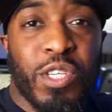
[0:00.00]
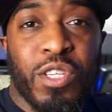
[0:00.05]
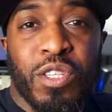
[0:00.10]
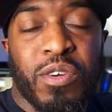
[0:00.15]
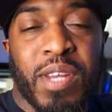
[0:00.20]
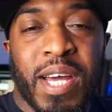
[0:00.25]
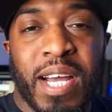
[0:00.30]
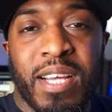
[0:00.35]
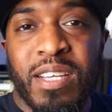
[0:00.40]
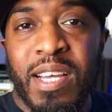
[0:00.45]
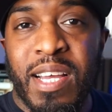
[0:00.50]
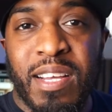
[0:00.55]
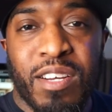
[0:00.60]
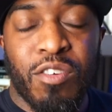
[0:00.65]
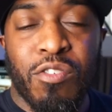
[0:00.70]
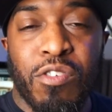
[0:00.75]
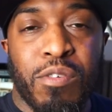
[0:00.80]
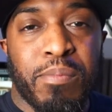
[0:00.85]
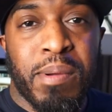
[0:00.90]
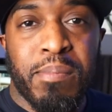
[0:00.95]
you do that, you ain't got
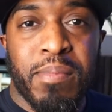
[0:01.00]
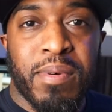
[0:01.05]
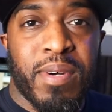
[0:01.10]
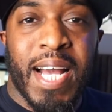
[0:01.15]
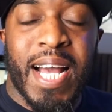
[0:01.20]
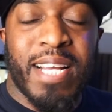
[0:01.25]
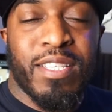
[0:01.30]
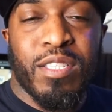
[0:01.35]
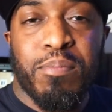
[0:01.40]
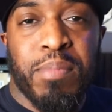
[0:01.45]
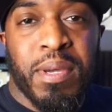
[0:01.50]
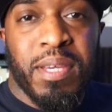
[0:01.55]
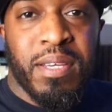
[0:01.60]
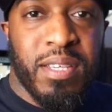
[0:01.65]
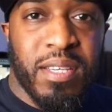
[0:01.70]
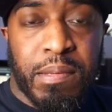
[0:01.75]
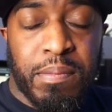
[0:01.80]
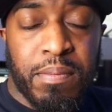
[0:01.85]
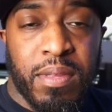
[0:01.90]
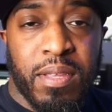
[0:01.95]
to remember how to be.
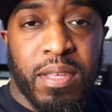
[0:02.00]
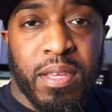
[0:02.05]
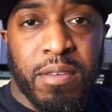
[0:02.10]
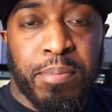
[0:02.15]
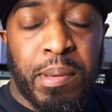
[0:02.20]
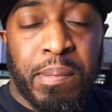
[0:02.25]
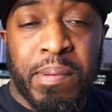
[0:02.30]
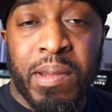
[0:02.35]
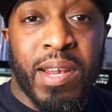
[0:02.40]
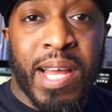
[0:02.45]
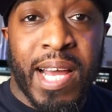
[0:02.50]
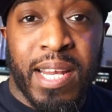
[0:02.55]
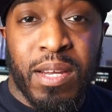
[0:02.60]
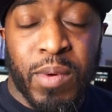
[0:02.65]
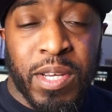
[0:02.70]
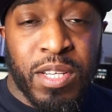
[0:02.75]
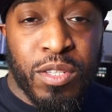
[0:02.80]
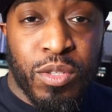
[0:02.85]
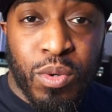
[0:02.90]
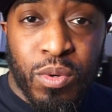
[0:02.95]
If people don't like the
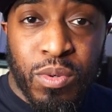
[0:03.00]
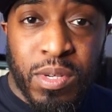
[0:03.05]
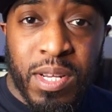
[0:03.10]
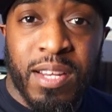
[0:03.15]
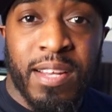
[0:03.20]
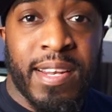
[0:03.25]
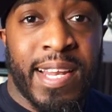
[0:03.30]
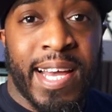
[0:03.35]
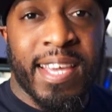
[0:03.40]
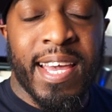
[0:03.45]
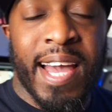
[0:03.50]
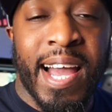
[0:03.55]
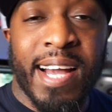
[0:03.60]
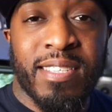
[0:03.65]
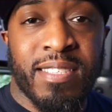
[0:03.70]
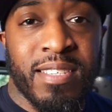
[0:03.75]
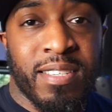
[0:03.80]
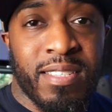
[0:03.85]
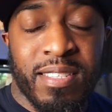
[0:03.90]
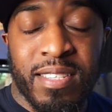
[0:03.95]
way you talk, they don't like your
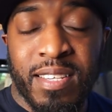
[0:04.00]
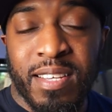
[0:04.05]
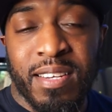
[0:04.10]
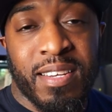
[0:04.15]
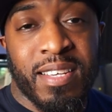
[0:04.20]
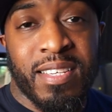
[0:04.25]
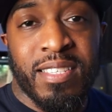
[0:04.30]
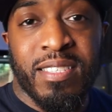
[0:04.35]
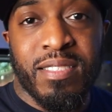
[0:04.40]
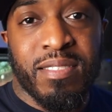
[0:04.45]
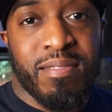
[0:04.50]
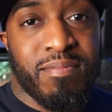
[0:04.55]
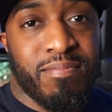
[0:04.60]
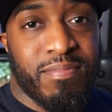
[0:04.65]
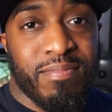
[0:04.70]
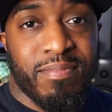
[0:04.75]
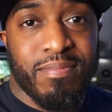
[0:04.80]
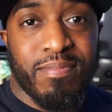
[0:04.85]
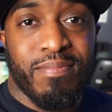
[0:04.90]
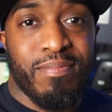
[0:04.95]
accent, then there's
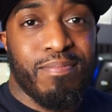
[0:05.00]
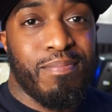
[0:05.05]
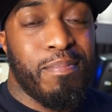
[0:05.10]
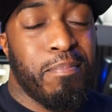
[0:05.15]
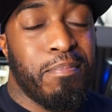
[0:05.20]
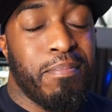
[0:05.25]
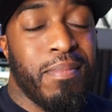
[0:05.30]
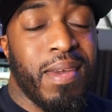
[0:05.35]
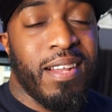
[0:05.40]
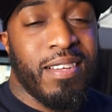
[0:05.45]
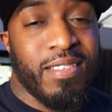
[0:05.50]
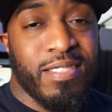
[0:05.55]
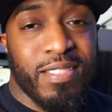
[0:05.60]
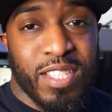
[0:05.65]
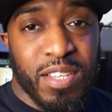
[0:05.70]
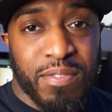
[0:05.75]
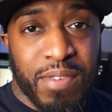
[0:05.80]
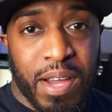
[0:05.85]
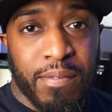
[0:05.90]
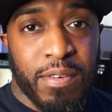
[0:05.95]
millions
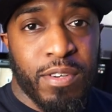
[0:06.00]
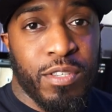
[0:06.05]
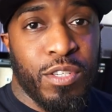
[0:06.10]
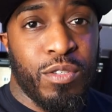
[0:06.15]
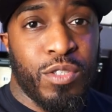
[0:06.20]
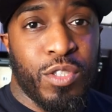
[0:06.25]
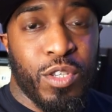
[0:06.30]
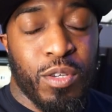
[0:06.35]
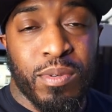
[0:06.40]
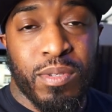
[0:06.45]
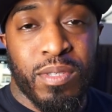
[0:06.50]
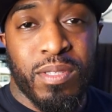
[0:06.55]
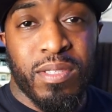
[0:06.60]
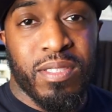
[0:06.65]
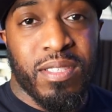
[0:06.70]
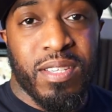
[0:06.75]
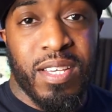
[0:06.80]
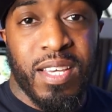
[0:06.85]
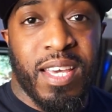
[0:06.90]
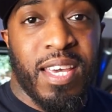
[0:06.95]
of other YouTubers
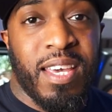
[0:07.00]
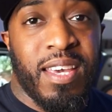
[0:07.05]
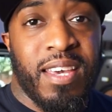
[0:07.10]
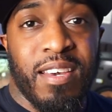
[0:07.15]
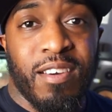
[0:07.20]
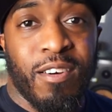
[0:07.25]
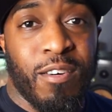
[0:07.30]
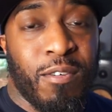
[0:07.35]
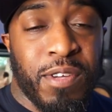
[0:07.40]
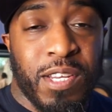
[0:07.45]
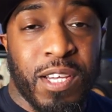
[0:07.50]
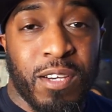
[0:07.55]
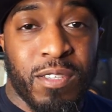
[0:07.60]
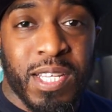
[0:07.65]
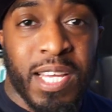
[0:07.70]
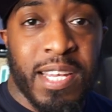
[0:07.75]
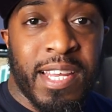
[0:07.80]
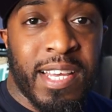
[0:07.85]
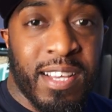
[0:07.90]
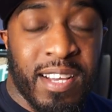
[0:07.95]
or videos
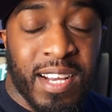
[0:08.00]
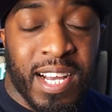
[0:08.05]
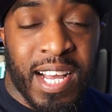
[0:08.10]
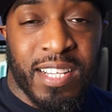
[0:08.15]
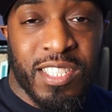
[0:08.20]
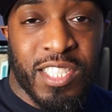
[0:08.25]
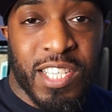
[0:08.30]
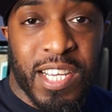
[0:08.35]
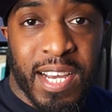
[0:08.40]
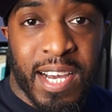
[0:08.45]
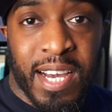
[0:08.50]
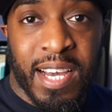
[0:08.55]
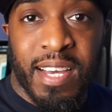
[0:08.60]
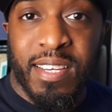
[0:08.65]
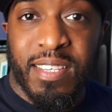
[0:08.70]
that they can go and check out